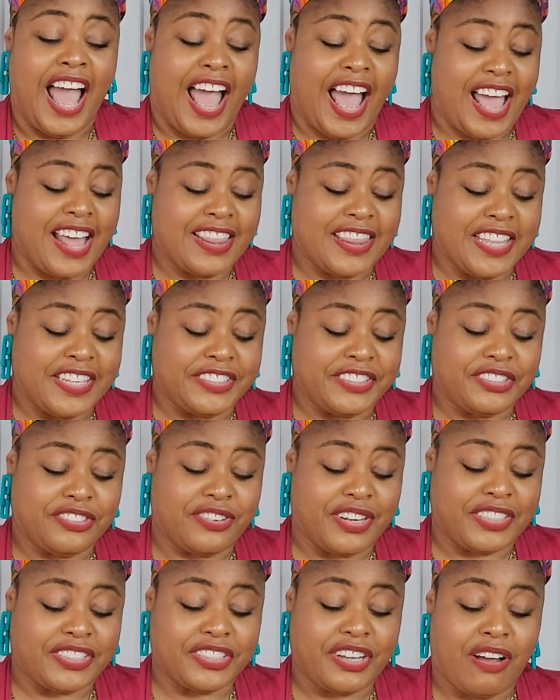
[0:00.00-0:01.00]
And this
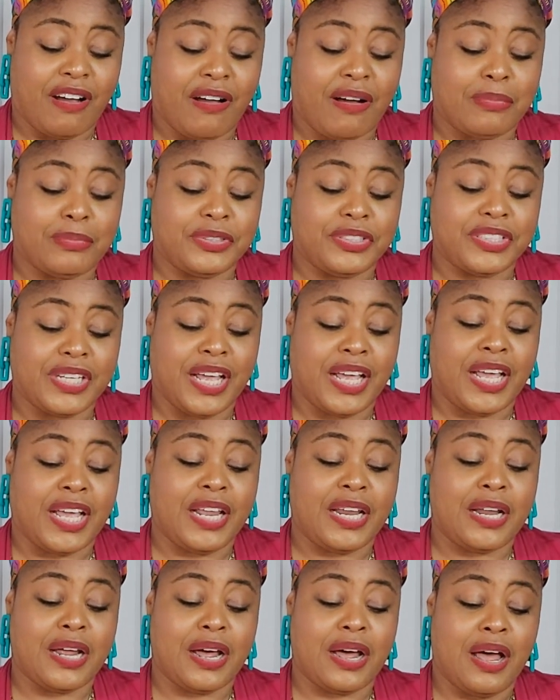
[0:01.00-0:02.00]
dress comes
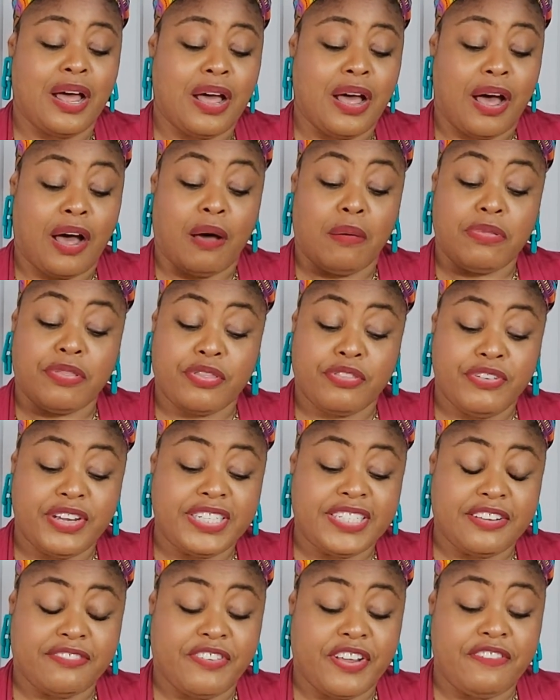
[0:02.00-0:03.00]
in three
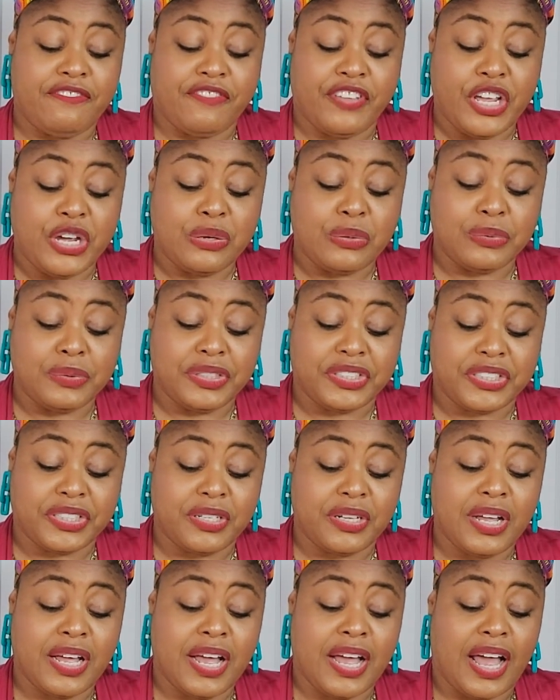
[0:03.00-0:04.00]
different views
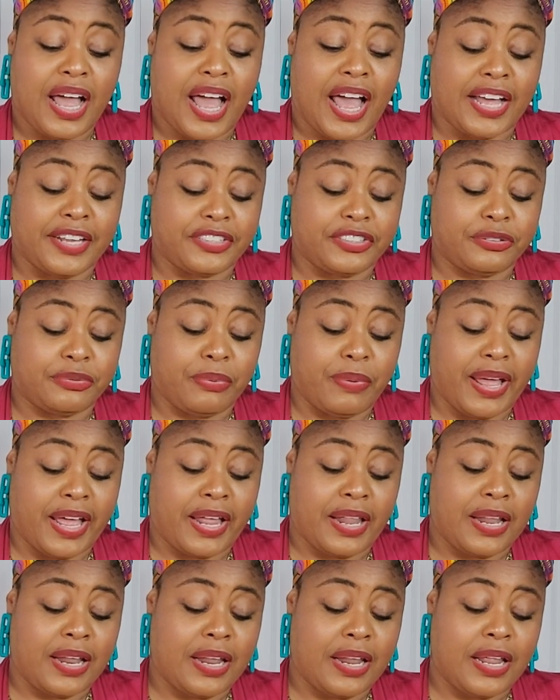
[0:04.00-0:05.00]
as
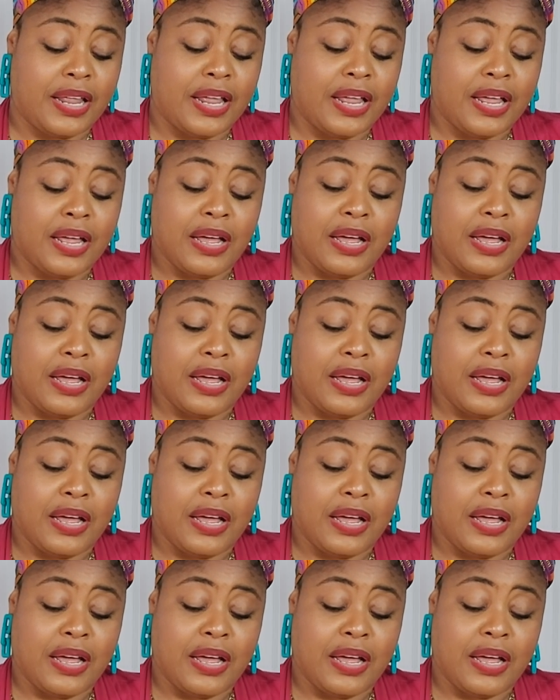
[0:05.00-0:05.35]
well.